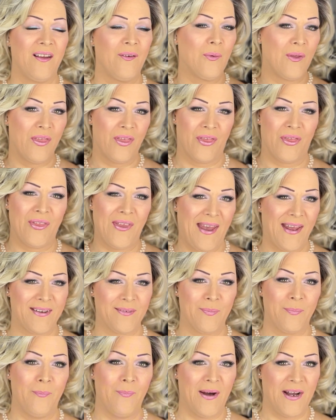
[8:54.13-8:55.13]
with
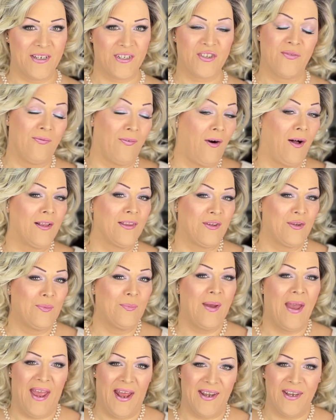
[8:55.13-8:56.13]
that much
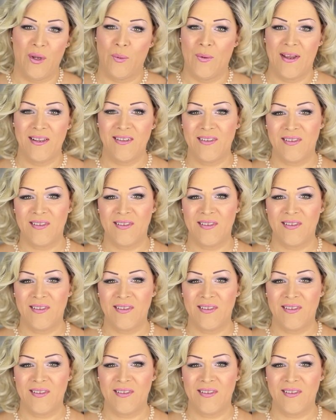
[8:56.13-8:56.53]
volume anyway.